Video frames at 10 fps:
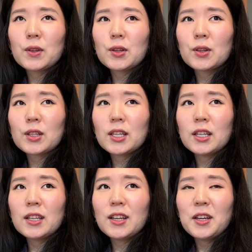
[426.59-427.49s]
30,
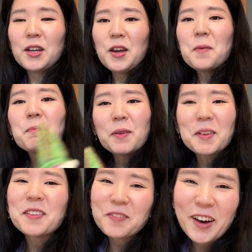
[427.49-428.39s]

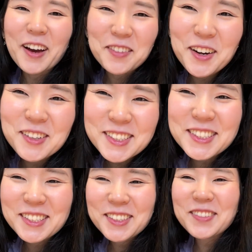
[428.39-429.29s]
maybe 5 hours.
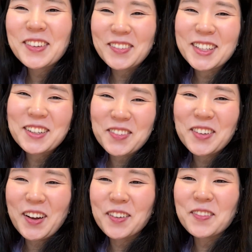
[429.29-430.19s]
Maybe it took me
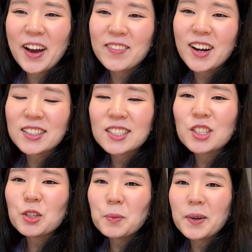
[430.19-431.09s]
around 5 hours to
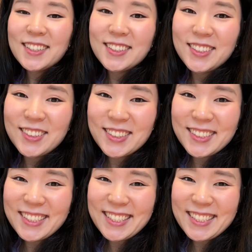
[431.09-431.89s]
do, but Noodles is